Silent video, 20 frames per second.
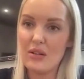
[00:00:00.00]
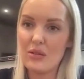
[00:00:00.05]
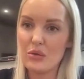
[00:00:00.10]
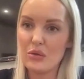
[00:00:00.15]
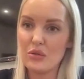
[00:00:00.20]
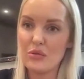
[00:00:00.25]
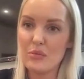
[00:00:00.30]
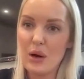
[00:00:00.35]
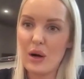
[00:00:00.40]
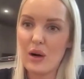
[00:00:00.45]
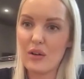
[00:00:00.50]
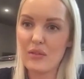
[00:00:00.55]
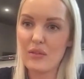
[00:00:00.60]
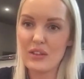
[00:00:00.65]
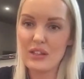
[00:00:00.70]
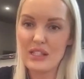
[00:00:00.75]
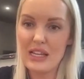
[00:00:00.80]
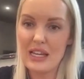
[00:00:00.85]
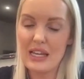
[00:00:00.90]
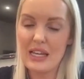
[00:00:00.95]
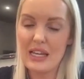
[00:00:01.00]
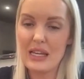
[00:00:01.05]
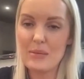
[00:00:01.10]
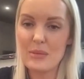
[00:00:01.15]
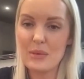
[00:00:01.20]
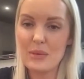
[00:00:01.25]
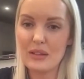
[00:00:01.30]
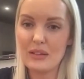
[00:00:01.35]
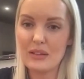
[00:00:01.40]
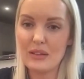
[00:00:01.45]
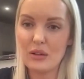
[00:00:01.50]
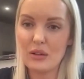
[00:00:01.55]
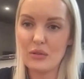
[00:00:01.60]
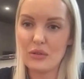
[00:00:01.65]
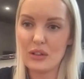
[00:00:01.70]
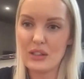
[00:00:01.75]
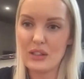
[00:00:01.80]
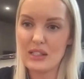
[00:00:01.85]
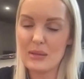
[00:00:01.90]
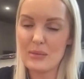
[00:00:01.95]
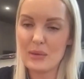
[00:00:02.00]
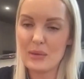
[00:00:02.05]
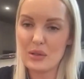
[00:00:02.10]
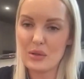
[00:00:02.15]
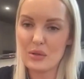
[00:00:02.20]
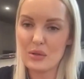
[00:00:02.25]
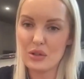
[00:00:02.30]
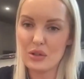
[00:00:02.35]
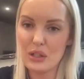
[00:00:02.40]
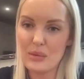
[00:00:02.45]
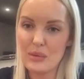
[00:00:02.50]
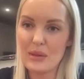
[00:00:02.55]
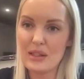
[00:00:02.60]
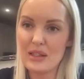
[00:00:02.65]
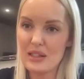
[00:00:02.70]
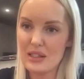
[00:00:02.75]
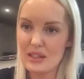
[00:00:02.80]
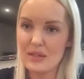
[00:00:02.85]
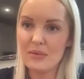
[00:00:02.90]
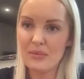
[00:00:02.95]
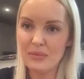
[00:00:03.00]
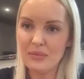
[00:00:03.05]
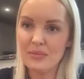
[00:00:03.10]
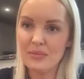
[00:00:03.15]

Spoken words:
sort of part of the team and offering similar sort of treatments.